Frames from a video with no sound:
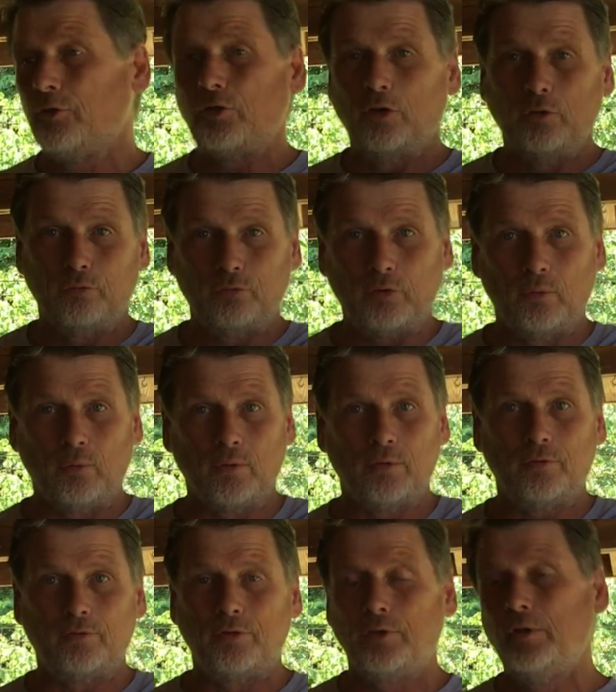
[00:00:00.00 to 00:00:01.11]
2
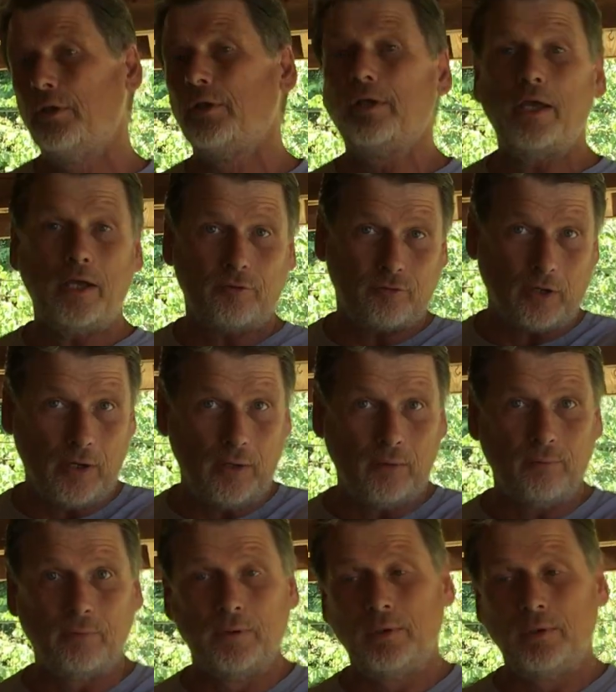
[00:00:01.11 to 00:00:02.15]
storage catch-all.